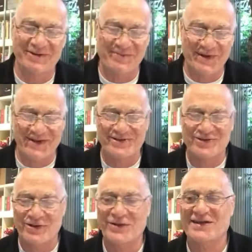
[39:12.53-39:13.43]
but the
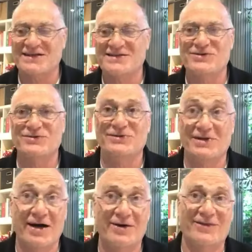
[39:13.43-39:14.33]
truth is,
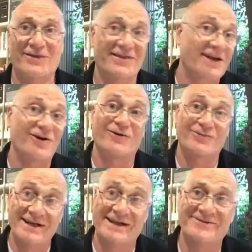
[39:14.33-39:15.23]
that they're not
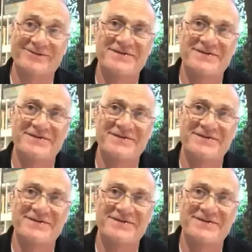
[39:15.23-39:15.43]
real.